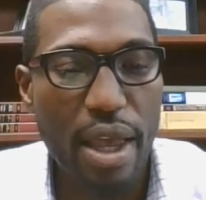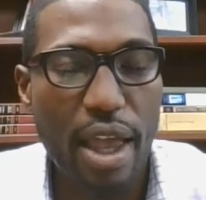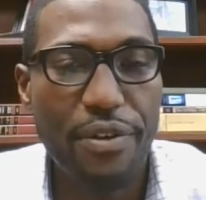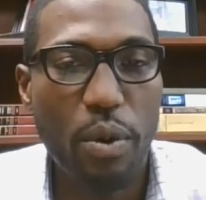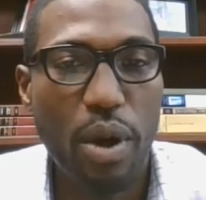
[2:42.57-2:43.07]

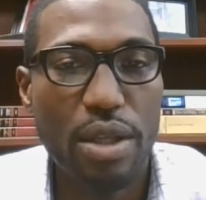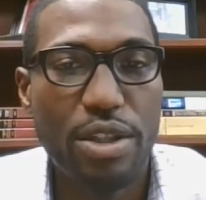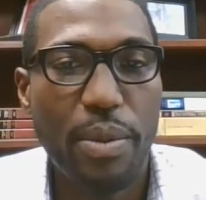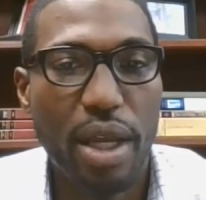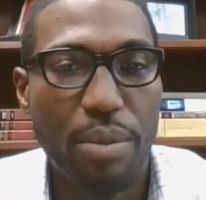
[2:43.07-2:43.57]
If you want
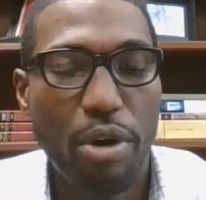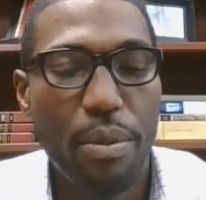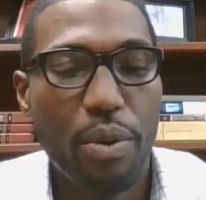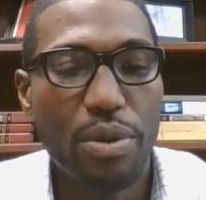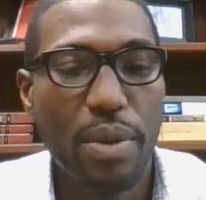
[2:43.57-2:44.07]
to make an
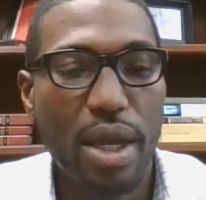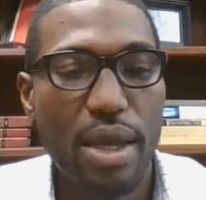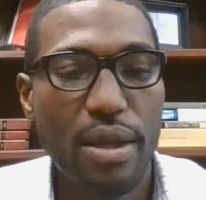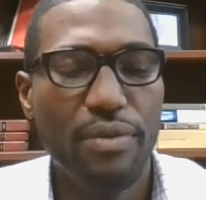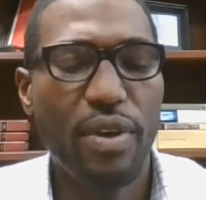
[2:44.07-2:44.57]
appointment with
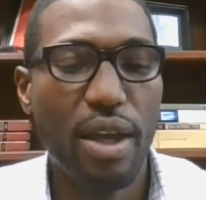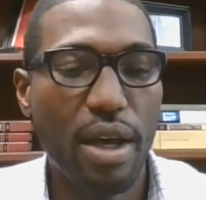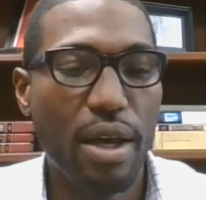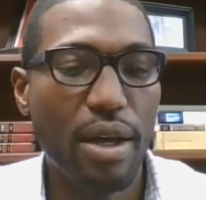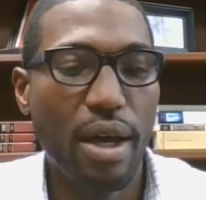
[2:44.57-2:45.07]
me
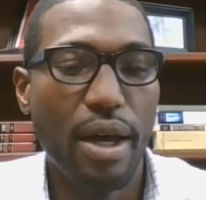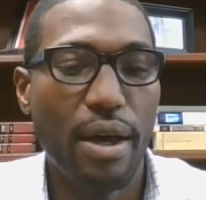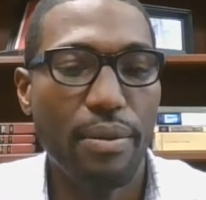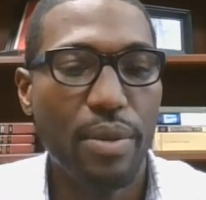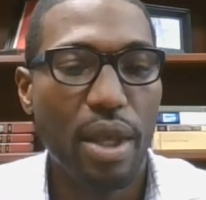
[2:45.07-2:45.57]

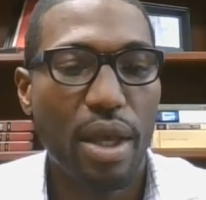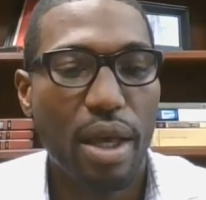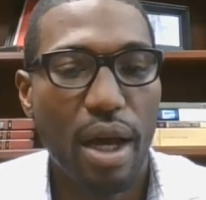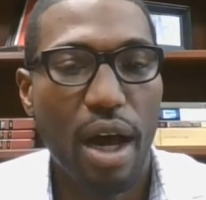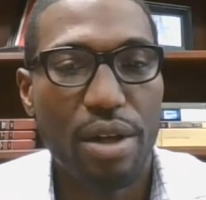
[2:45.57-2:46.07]
via
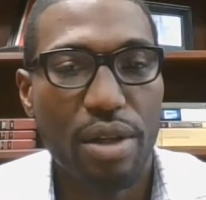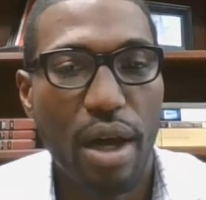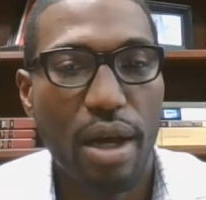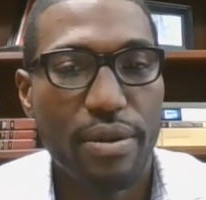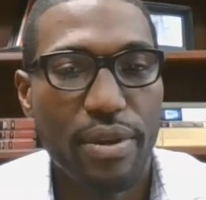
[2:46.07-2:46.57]

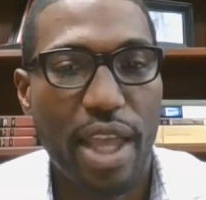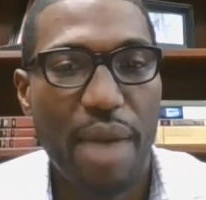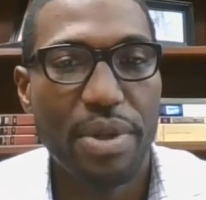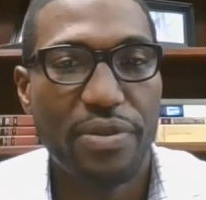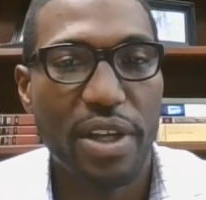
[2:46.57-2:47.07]
on
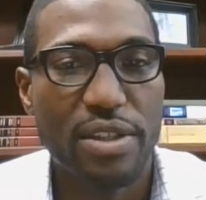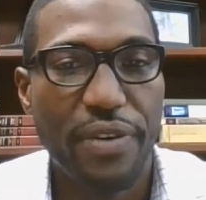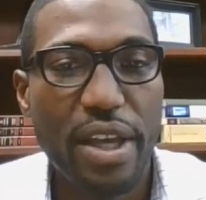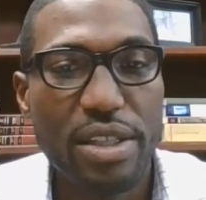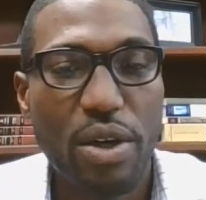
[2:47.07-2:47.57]
campus
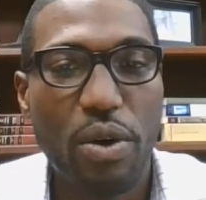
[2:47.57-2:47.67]
face-to-face,